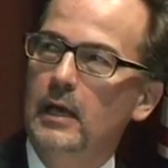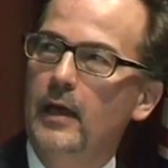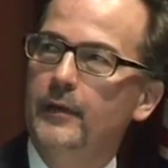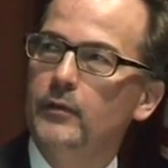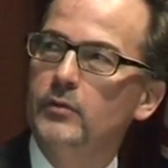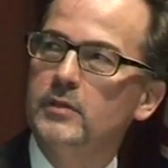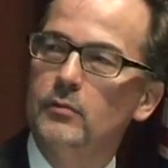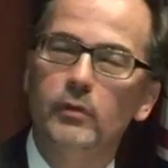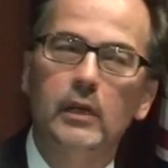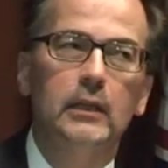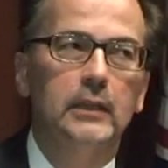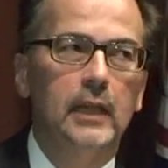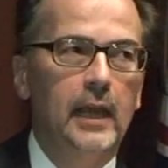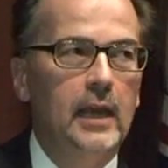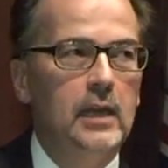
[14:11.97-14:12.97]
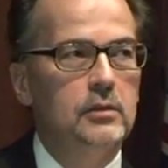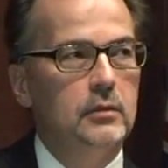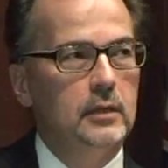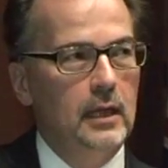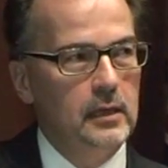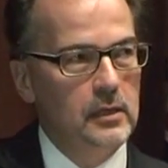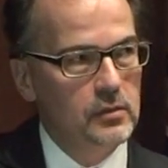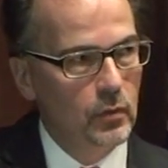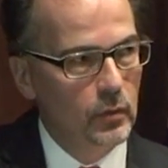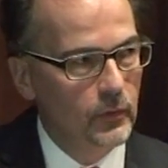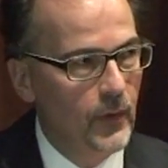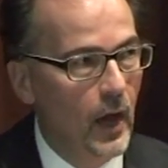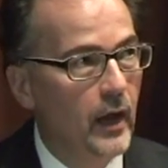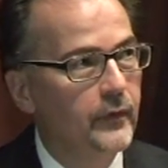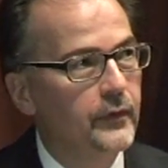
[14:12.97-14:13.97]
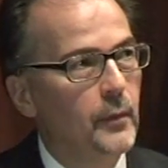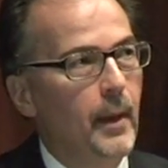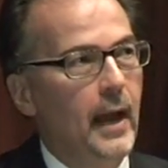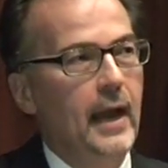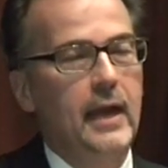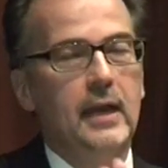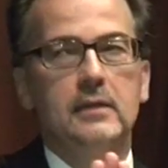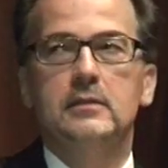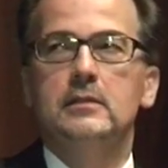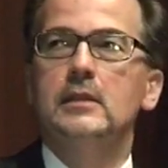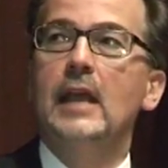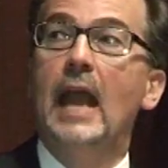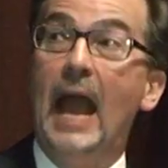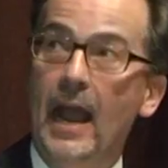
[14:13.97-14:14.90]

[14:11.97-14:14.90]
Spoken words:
and there is a real danger that it sort of undermines the